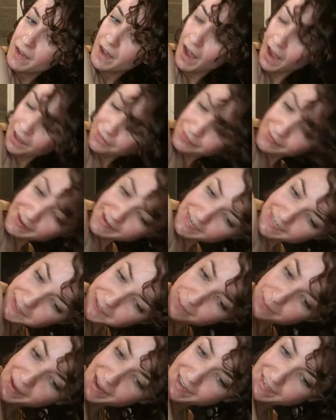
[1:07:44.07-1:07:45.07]
I think it
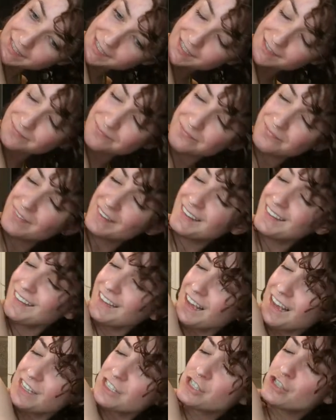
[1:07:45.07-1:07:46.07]
depends,
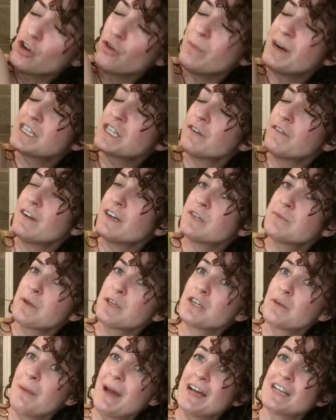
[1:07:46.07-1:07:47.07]
so much of it
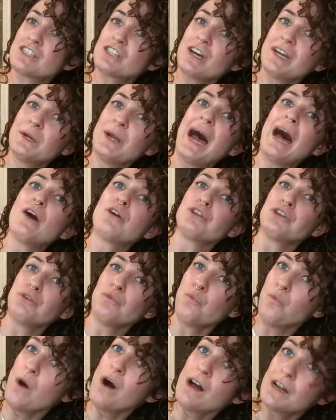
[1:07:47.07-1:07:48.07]
depends on how you
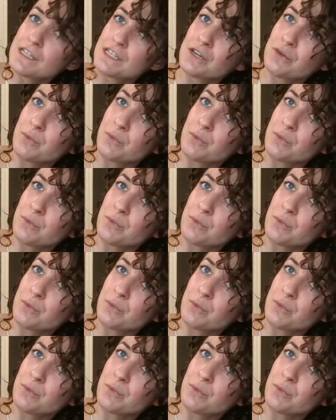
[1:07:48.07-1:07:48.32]
want to